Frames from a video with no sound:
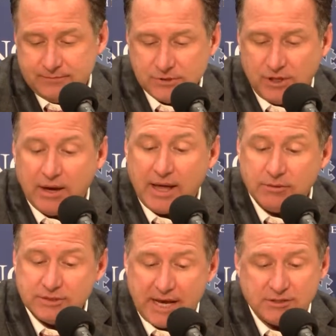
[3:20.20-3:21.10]
So
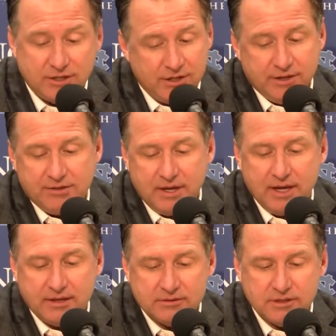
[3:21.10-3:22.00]
that was actually a good
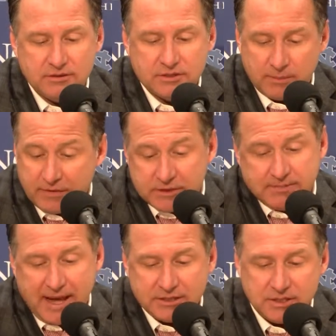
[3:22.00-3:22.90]
thing. So some of it's
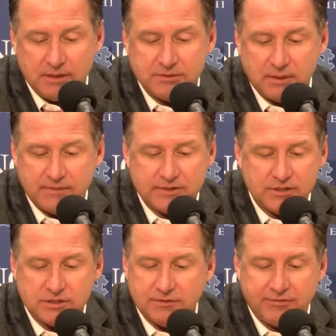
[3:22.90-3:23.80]
matchups, some of it's
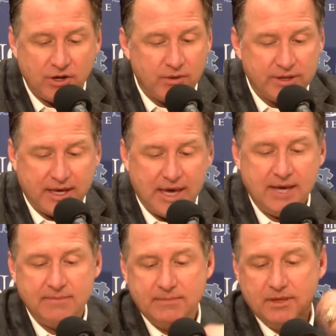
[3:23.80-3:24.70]
just the flow of the
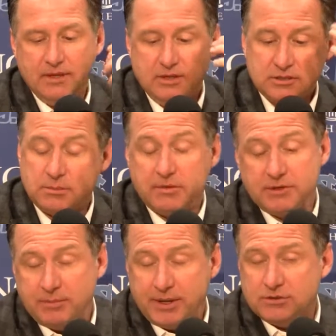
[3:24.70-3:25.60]
game. Some of
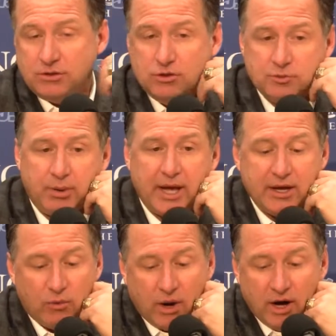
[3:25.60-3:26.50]
it depends on who's
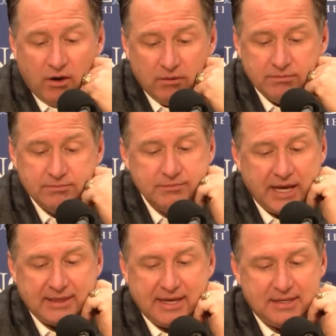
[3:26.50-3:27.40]
playing well
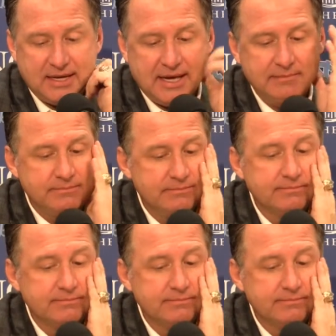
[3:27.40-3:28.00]
at that time.